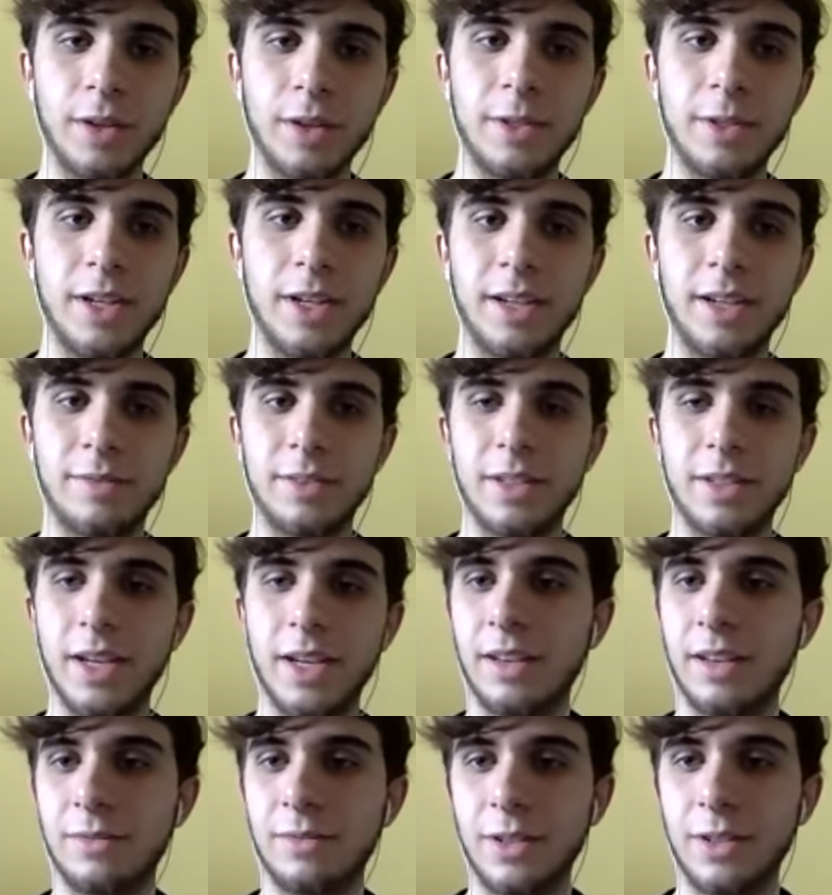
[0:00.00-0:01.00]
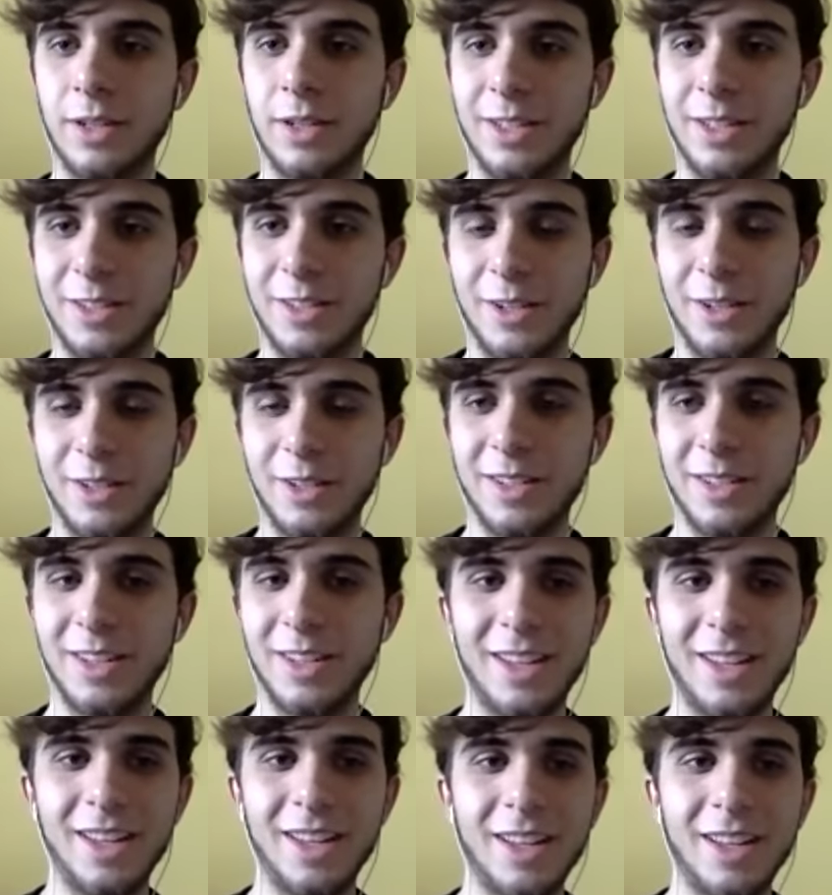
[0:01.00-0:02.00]
I mean, I haven't gone into.
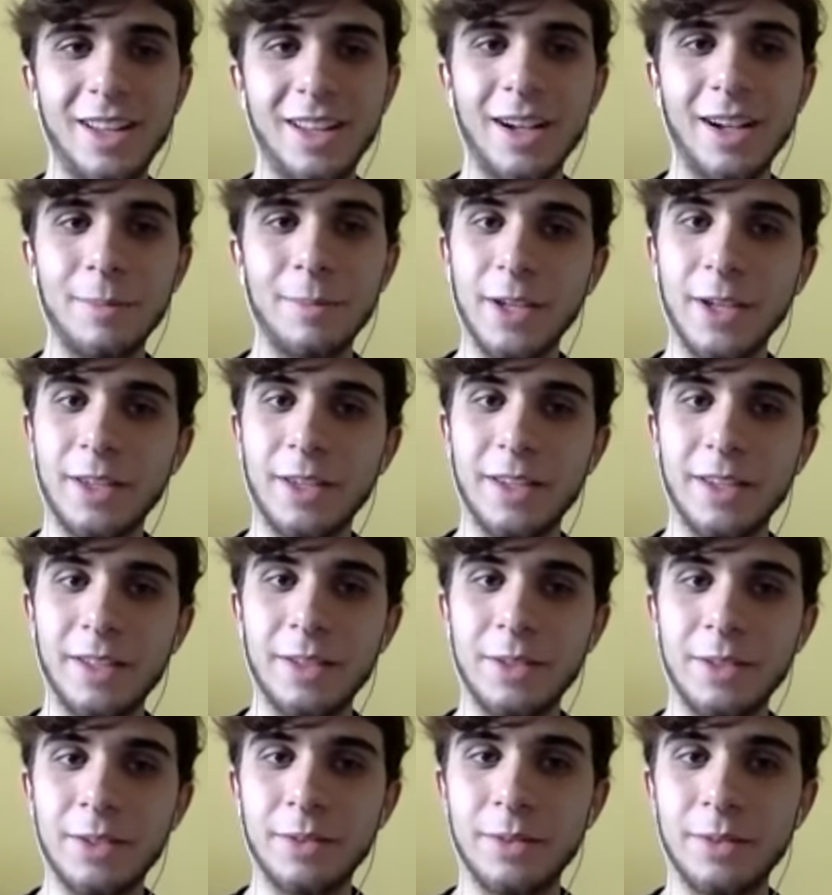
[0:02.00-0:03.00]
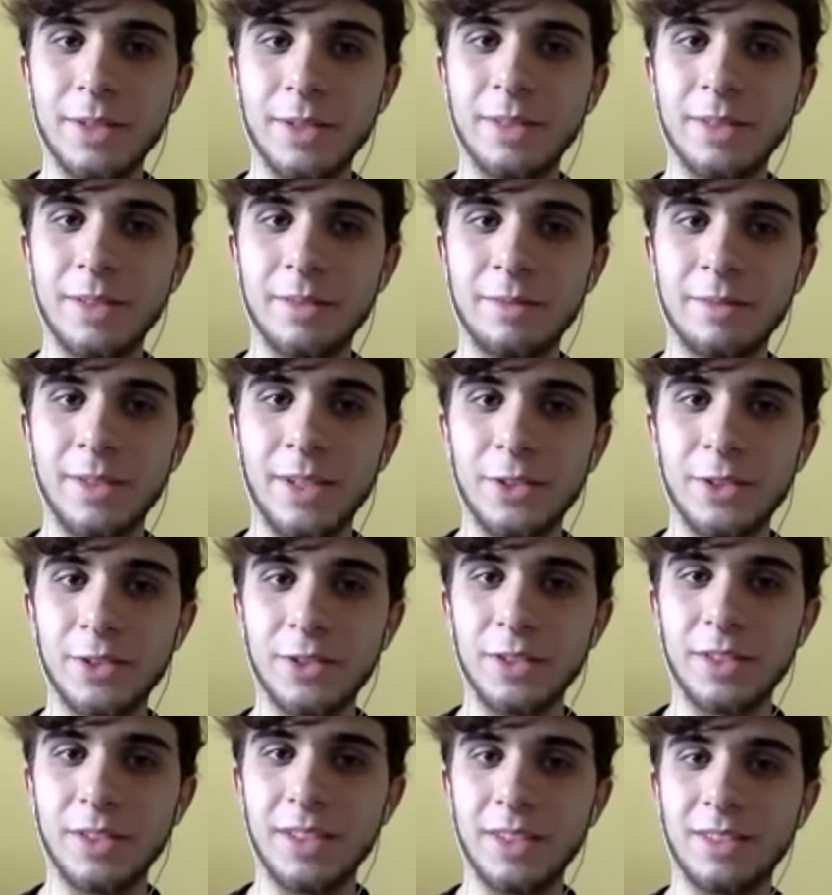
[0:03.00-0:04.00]
I might get into it
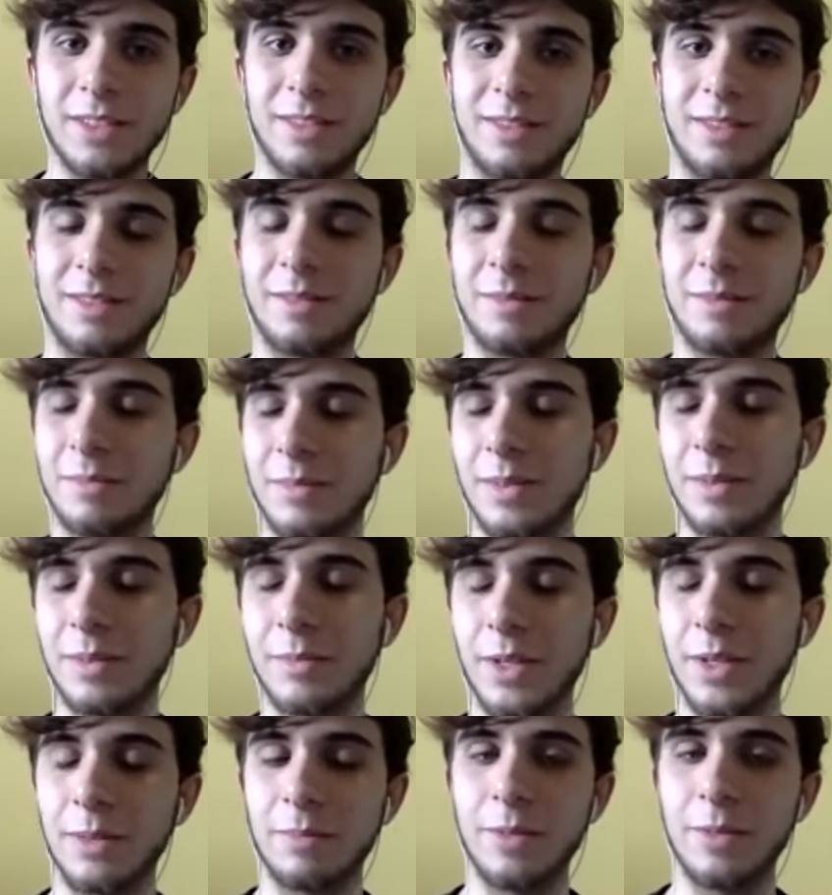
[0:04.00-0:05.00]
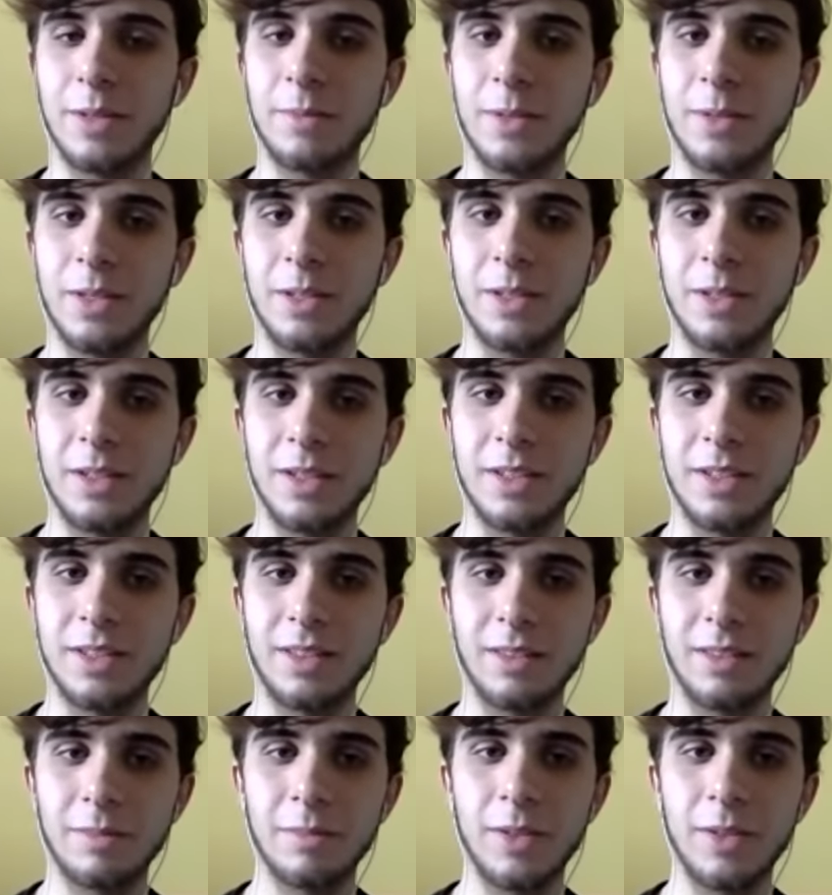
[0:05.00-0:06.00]
eventually. Maybe
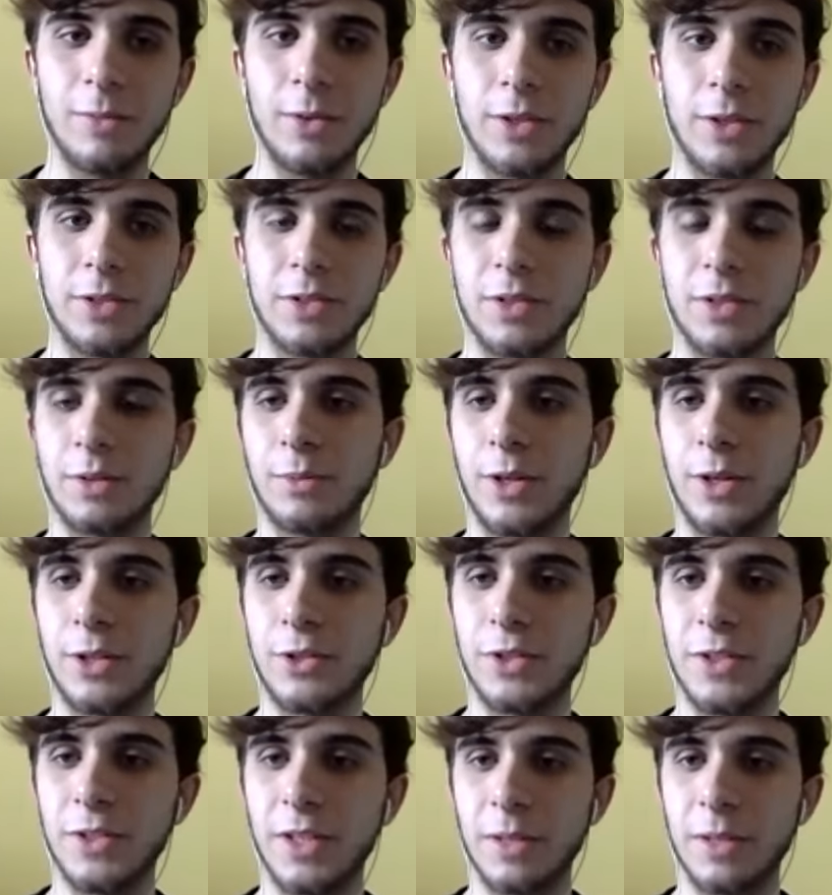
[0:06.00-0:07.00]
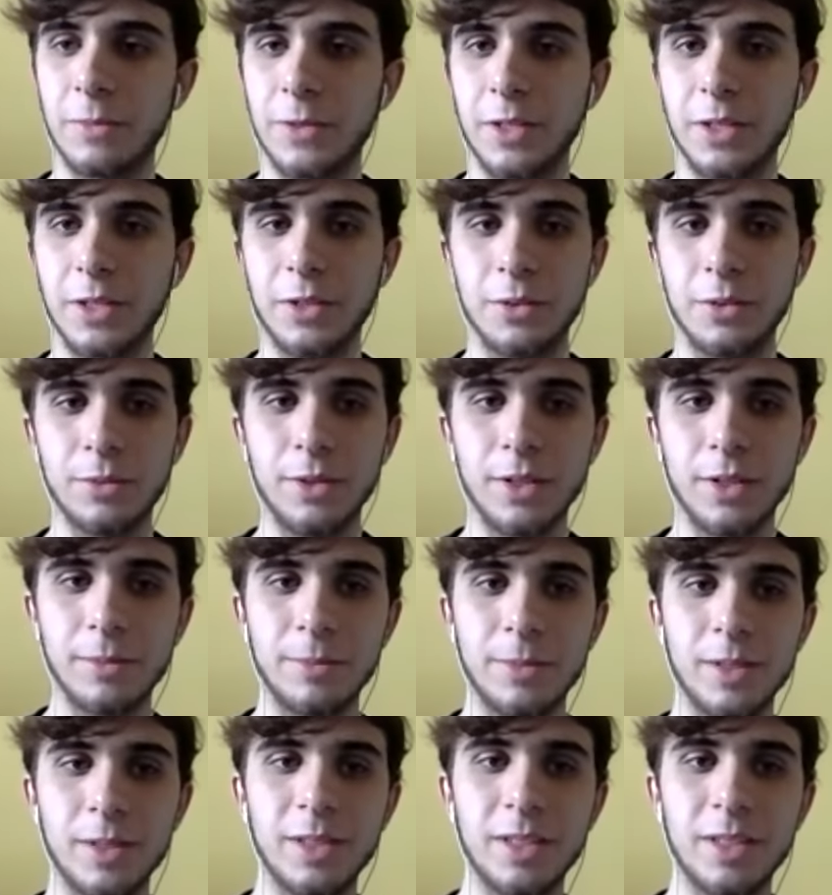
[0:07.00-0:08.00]
I'll start watching games like you are.
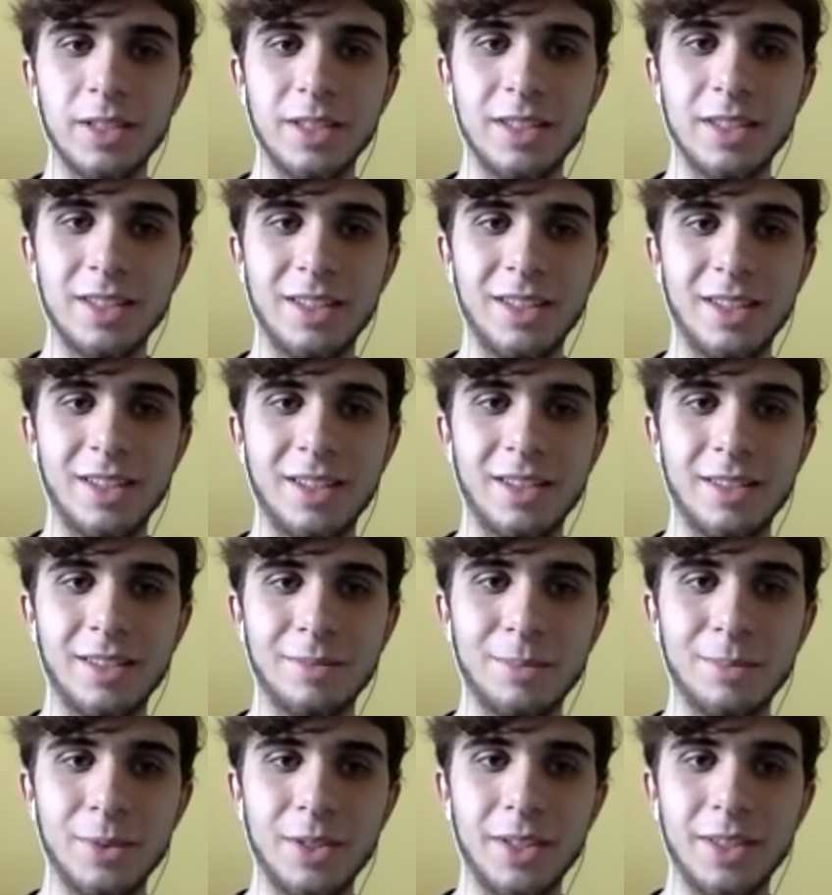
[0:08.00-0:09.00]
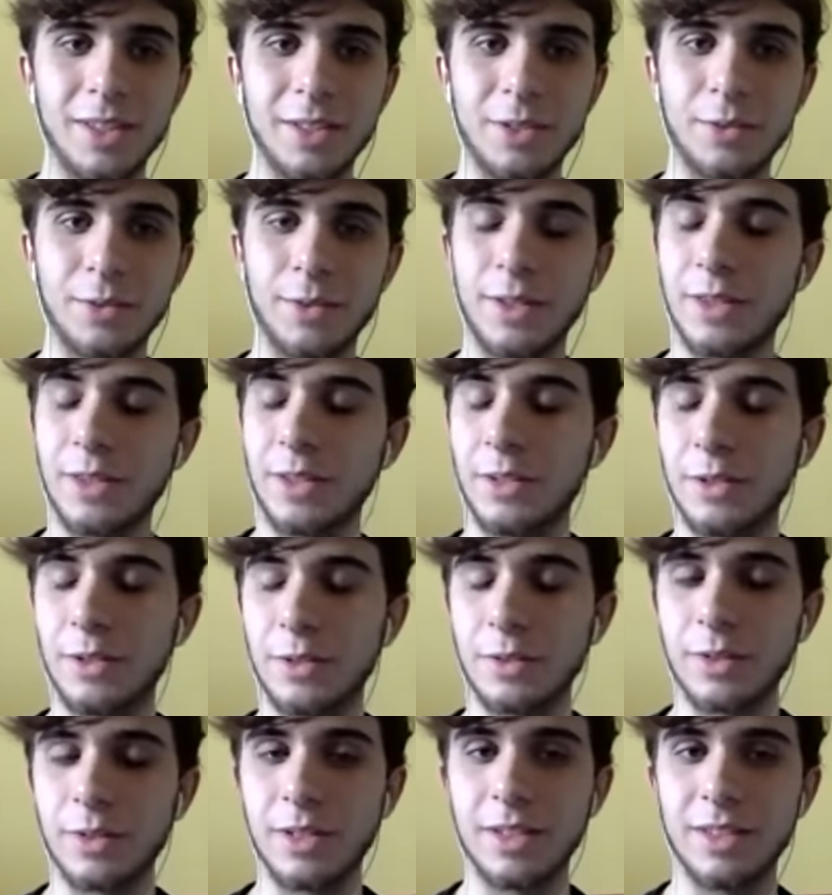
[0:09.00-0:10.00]
But yeah, that's great that
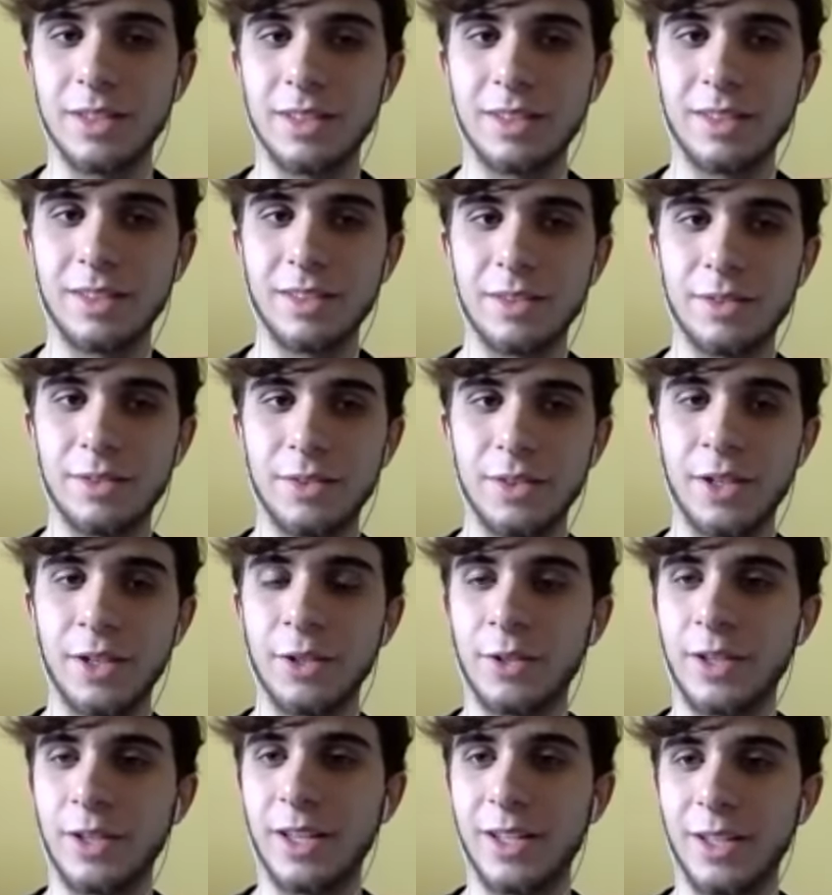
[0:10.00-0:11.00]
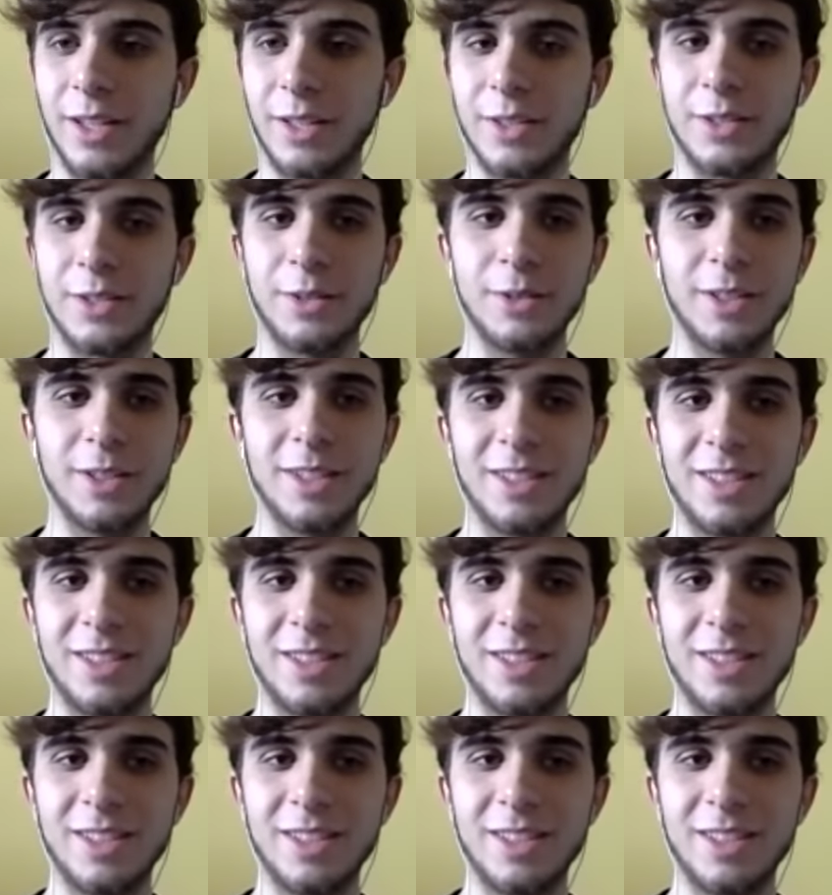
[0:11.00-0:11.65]
you're getting into it.